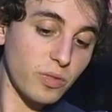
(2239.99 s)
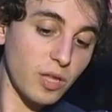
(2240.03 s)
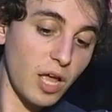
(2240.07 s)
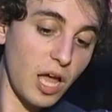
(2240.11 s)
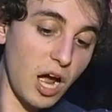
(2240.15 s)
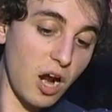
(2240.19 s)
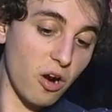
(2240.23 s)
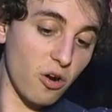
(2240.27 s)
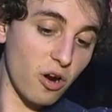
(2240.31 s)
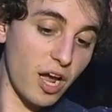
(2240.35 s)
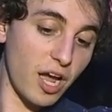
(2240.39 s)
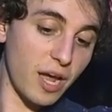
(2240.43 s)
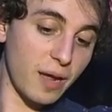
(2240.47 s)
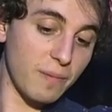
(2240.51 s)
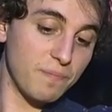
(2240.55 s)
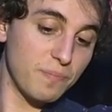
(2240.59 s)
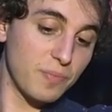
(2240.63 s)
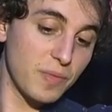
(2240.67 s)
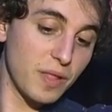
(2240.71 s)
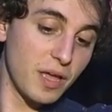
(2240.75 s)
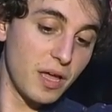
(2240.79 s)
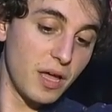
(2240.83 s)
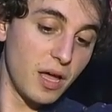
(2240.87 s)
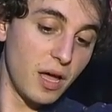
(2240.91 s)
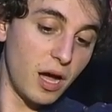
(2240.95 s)
All right.
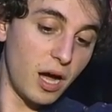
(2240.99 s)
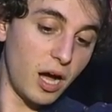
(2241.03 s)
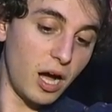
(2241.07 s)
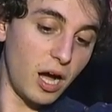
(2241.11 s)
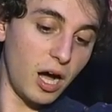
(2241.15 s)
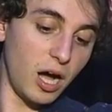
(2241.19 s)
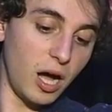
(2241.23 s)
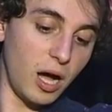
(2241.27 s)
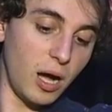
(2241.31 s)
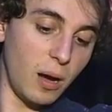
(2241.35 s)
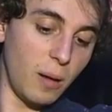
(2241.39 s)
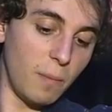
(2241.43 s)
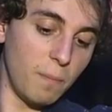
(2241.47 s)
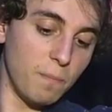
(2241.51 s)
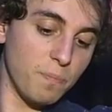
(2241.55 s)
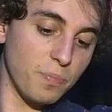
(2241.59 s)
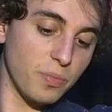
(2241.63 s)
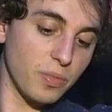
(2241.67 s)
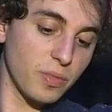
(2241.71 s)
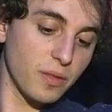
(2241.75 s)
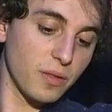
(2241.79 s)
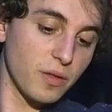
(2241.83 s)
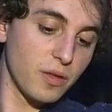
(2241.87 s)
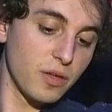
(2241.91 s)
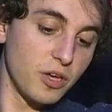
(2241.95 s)
Um,
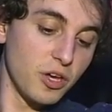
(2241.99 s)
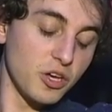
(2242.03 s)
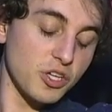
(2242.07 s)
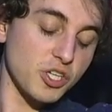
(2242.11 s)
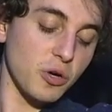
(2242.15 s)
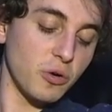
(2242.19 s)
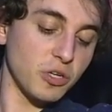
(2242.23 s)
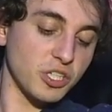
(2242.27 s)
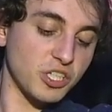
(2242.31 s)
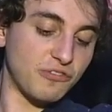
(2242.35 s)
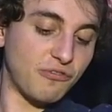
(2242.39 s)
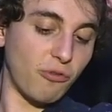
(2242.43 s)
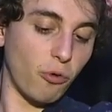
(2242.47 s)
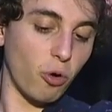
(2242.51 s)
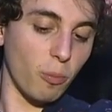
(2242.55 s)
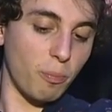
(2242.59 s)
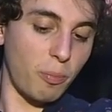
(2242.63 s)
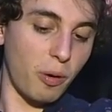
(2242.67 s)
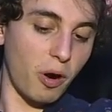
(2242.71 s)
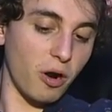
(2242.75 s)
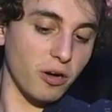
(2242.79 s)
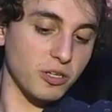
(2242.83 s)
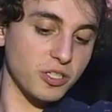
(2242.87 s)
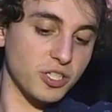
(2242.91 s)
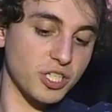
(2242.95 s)
so it's four
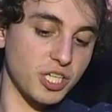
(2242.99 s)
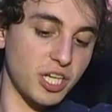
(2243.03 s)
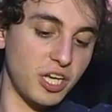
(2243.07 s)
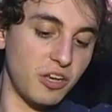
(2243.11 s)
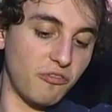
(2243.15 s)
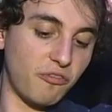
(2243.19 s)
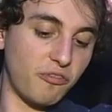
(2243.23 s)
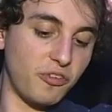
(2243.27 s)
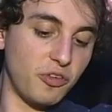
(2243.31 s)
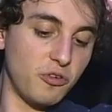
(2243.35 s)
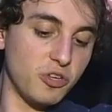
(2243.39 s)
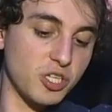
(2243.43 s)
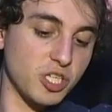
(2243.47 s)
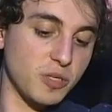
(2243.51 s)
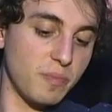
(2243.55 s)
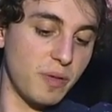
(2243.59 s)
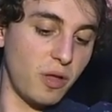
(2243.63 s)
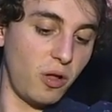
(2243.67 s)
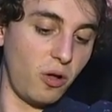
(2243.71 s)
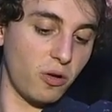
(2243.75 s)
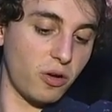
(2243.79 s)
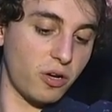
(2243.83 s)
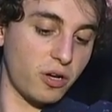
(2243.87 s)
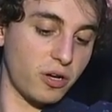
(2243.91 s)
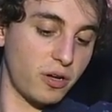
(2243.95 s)
parts infused
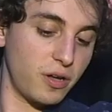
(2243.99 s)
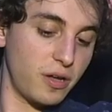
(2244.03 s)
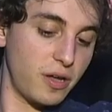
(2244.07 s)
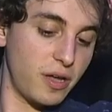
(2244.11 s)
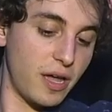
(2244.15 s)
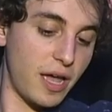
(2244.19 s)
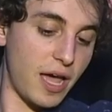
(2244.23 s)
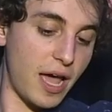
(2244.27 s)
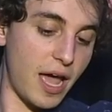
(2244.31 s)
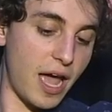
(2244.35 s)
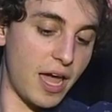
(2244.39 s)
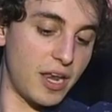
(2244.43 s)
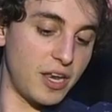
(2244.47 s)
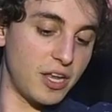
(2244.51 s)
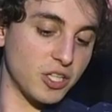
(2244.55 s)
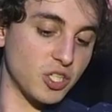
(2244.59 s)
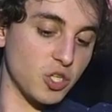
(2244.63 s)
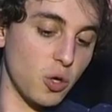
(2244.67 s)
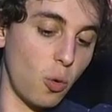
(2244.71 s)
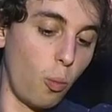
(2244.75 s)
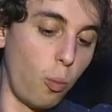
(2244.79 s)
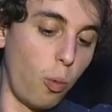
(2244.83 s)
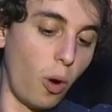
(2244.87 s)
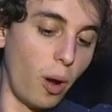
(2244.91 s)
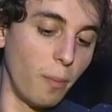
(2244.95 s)
milk and it's
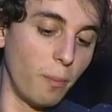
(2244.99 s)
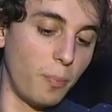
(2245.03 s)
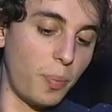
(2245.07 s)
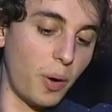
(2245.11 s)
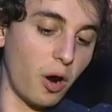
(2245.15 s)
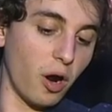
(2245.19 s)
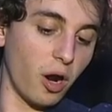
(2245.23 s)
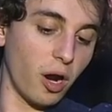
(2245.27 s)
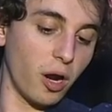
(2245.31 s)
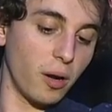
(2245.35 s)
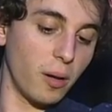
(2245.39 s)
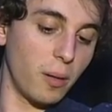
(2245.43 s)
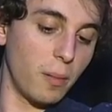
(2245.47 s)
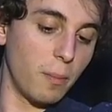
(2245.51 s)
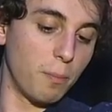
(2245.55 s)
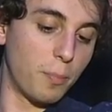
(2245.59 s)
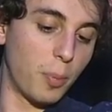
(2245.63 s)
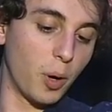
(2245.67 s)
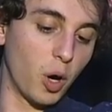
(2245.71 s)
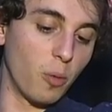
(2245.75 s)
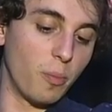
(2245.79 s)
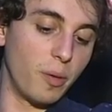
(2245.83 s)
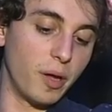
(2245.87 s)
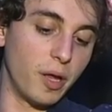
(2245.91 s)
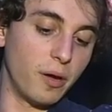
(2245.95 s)
one part
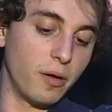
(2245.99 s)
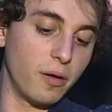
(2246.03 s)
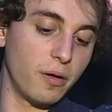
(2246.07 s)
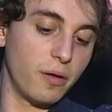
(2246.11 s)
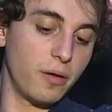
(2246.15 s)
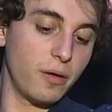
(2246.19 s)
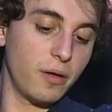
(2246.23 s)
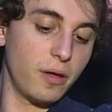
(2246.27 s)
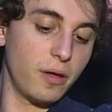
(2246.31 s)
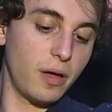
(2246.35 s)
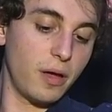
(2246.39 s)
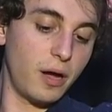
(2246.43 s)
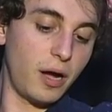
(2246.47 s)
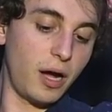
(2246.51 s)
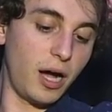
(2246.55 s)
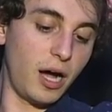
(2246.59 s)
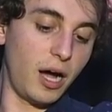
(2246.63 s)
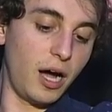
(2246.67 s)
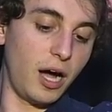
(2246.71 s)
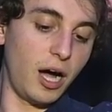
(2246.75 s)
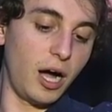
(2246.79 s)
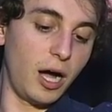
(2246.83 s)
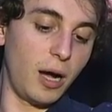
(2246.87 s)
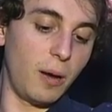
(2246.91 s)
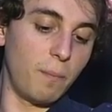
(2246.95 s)
bourbon.
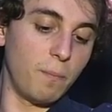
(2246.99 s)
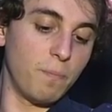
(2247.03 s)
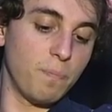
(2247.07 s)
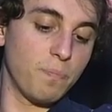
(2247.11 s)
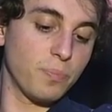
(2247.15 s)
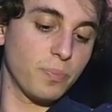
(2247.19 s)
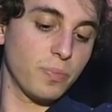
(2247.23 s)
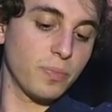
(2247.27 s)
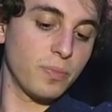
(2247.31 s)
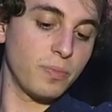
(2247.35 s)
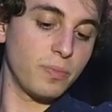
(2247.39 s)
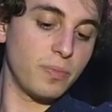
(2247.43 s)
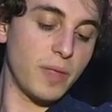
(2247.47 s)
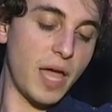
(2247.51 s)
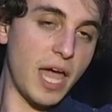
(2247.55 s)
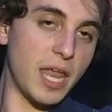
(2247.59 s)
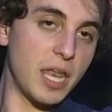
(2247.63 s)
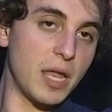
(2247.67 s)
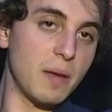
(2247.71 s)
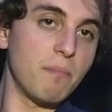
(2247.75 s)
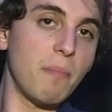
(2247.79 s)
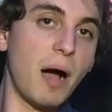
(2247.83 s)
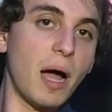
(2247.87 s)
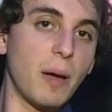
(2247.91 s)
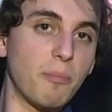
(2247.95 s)
Um, And
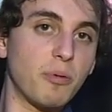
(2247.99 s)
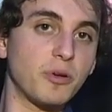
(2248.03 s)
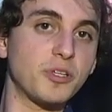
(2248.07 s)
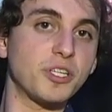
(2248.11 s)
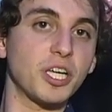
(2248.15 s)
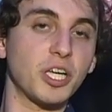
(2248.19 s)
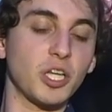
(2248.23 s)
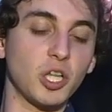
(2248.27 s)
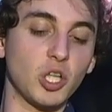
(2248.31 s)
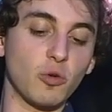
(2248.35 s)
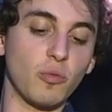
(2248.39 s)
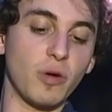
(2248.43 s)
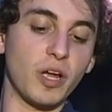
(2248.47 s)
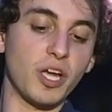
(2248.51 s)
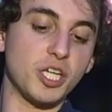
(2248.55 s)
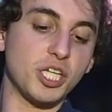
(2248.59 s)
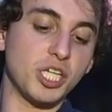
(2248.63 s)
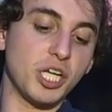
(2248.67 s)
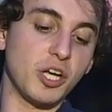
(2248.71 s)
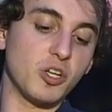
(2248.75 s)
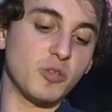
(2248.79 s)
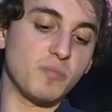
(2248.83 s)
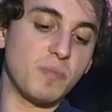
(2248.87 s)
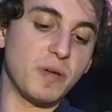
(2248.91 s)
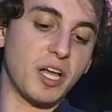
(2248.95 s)
in my particular
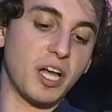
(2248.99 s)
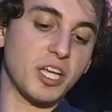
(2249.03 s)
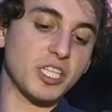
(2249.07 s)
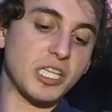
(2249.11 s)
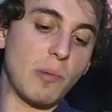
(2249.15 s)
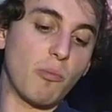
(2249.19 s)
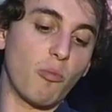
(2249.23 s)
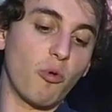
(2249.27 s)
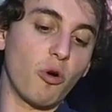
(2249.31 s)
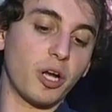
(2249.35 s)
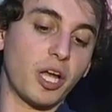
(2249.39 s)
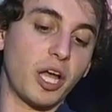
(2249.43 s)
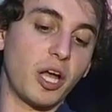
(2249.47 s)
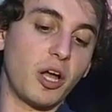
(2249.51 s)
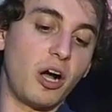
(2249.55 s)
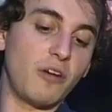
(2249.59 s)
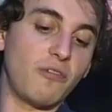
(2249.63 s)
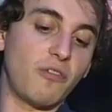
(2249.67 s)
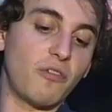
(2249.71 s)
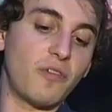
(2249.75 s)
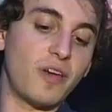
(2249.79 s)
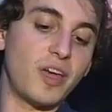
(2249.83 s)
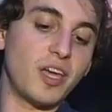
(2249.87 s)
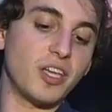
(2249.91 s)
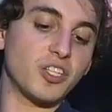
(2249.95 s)
ratios, because I'm working off
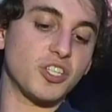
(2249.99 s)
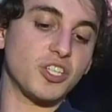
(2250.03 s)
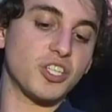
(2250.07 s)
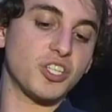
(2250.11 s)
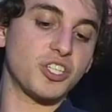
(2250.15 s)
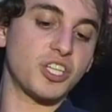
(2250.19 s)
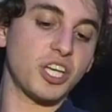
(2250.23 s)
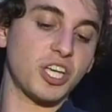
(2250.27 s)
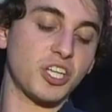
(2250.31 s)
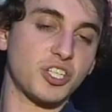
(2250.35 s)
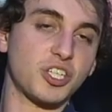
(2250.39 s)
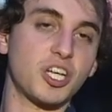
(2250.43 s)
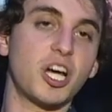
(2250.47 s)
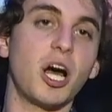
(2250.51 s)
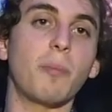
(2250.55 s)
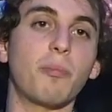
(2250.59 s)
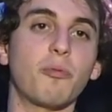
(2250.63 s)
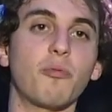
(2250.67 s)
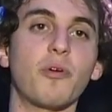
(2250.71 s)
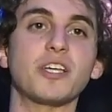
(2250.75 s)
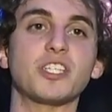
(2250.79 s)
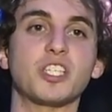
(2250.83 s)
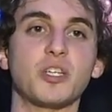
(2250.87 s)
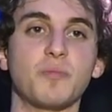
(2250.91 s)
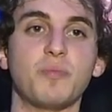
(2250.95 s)
of a six-cup
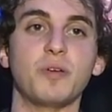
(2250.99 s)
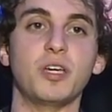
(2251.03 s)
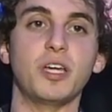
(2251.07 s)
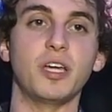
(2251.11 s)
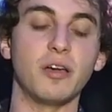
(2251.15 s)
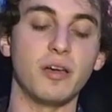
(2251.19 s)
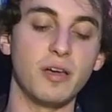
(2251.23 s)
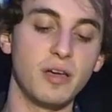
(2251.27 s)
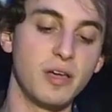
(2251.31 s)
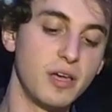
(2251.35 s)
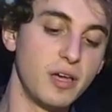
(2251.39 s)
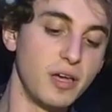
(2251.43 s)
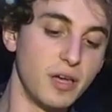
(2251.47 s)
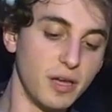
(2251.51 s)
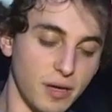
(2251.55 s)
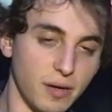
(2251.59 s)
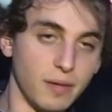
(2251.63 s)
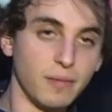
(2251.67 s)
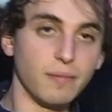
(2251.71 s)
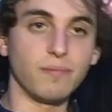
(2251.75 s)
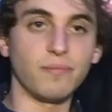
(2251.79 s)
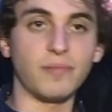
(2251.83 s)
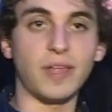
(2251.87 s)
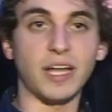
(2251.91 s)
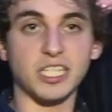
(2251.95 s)
recipe,
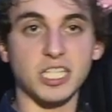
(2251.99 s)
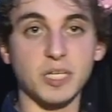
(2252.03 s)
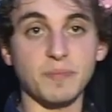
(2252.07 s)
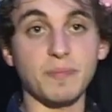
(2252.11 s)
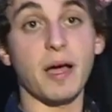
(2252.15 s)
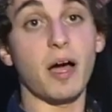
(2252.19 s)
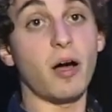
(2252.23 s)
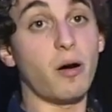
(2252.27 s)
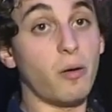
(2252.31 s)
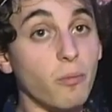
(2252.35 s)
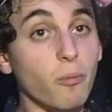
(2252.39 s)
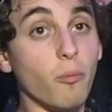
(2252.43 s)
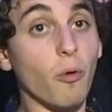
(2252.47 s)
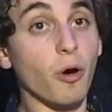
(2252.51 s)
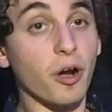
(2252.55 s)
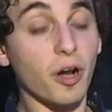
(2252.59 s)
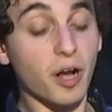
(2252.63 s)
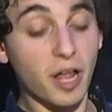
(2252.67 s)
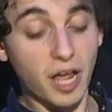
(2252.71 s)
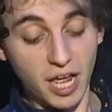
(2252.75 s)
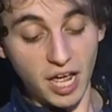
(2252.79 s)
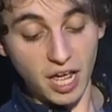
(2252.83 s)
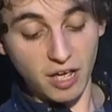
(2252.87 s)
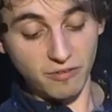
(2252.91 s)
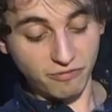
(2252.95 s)
that's about one and
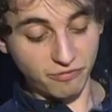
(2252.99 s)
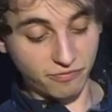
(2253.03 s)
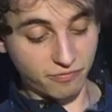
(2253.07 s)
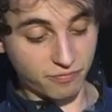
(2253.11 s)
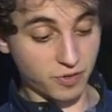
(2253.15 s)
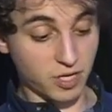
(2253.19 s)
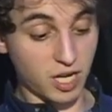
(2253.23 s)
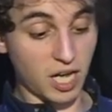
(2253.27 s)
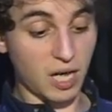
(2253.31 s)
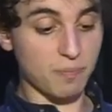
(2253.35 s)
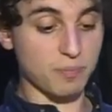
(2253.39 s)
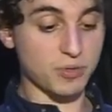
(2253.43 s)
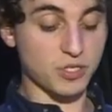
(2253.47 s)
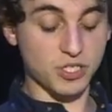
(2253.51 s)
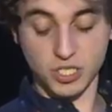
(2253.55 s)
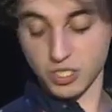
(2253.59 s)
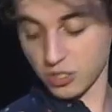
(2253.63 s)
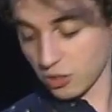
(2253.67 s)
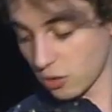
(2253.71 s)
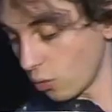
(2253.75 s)
a half cups.